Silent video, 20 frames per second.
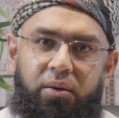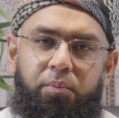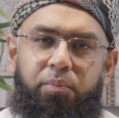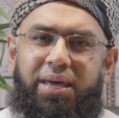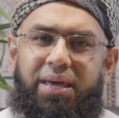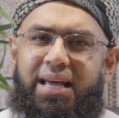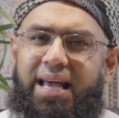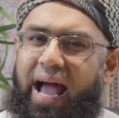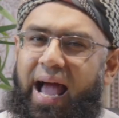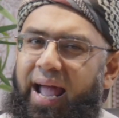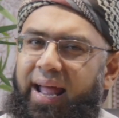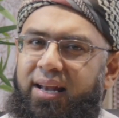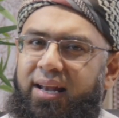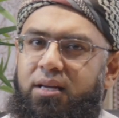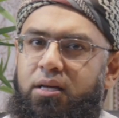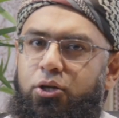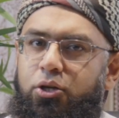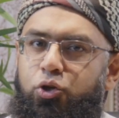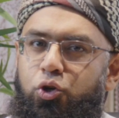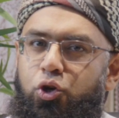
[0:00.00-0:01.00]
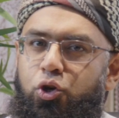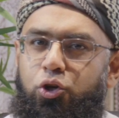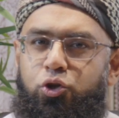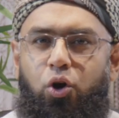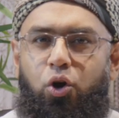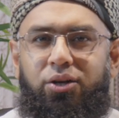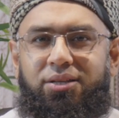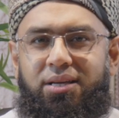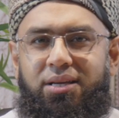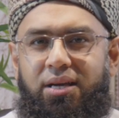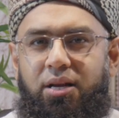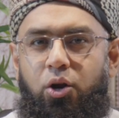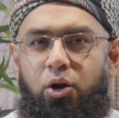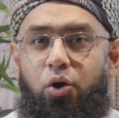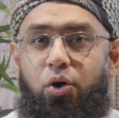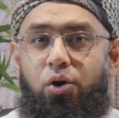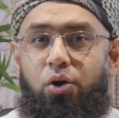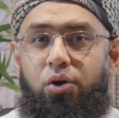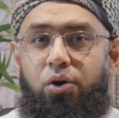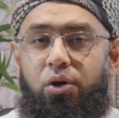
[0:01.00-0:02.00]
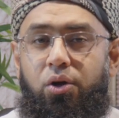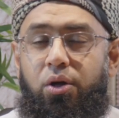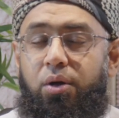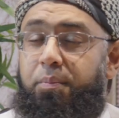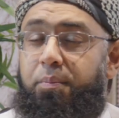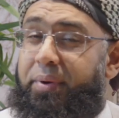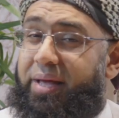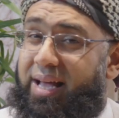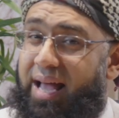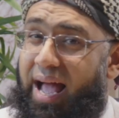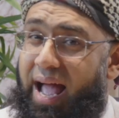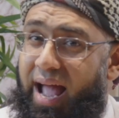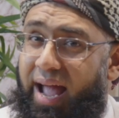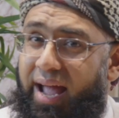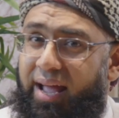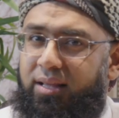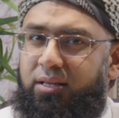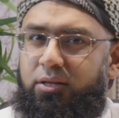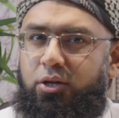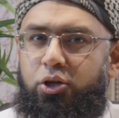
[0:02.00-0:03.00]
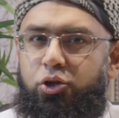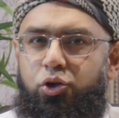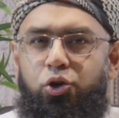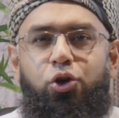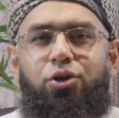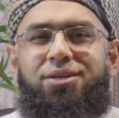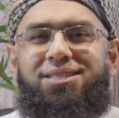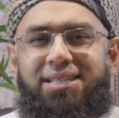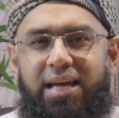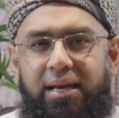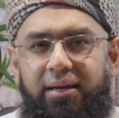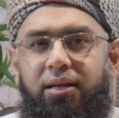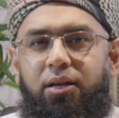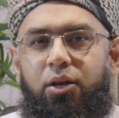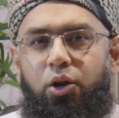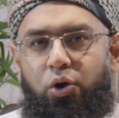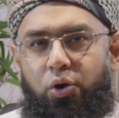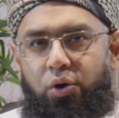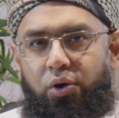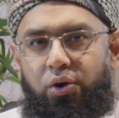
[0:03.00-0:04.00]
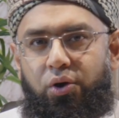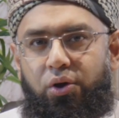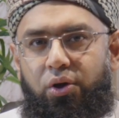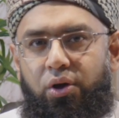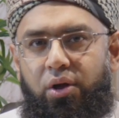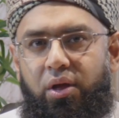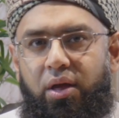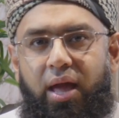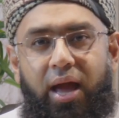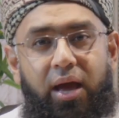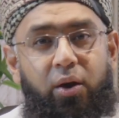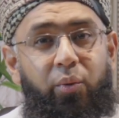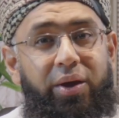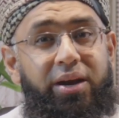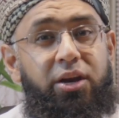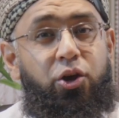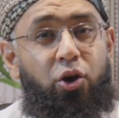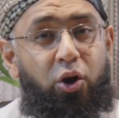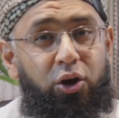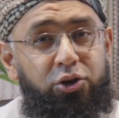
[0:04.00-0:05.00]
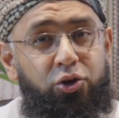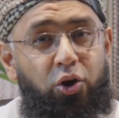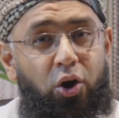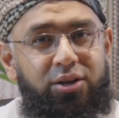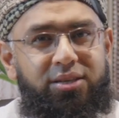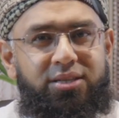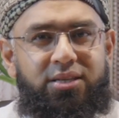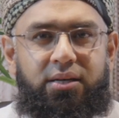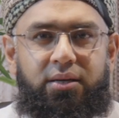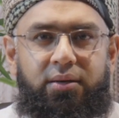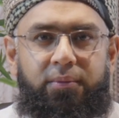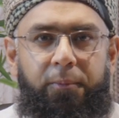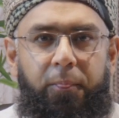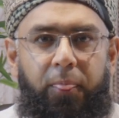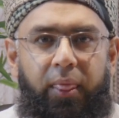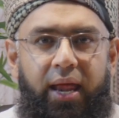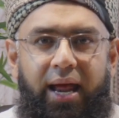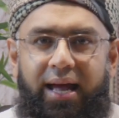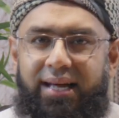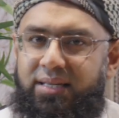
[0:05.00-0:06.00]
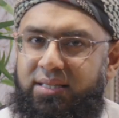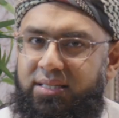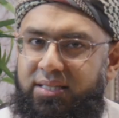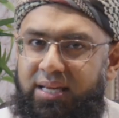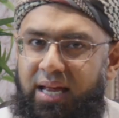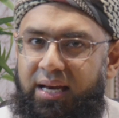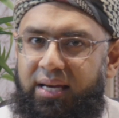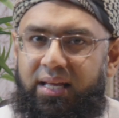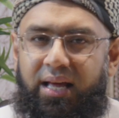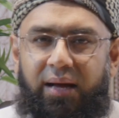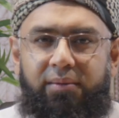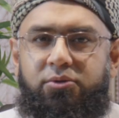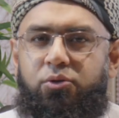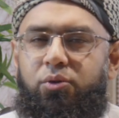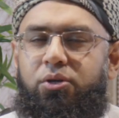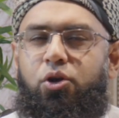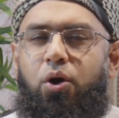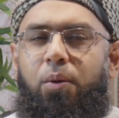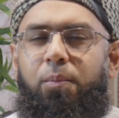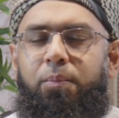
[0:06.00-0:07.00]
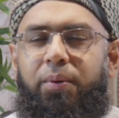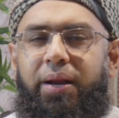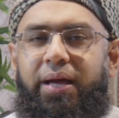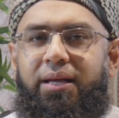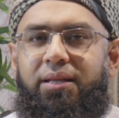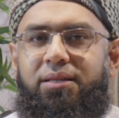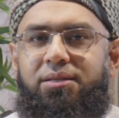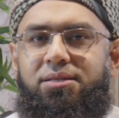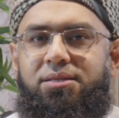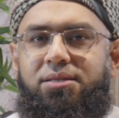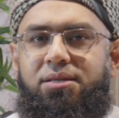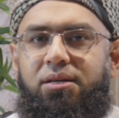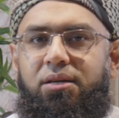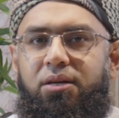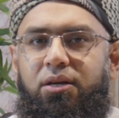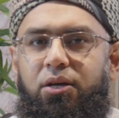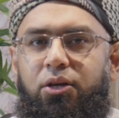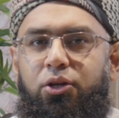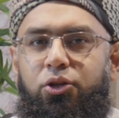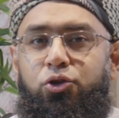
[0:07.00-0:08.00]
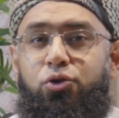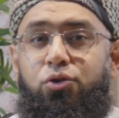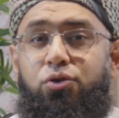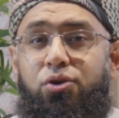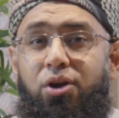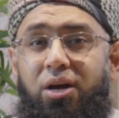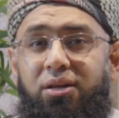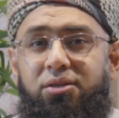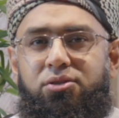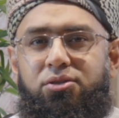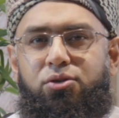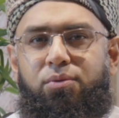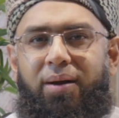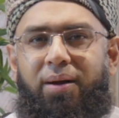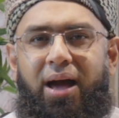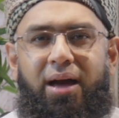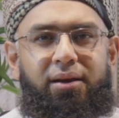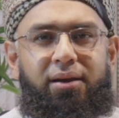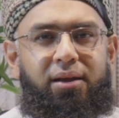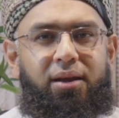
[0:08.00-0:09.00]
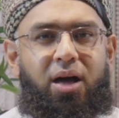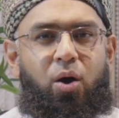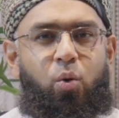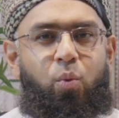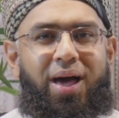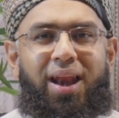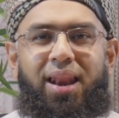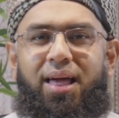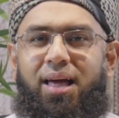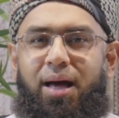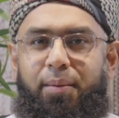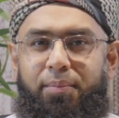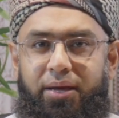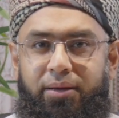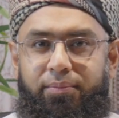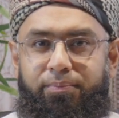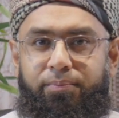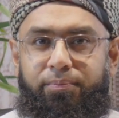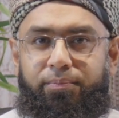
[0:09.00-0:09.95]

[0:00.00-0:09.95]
Be kind to your daughter in law, be kind to your son in law. And when your daughter and son comes with complaints, do not, subhanAllah, welcome it.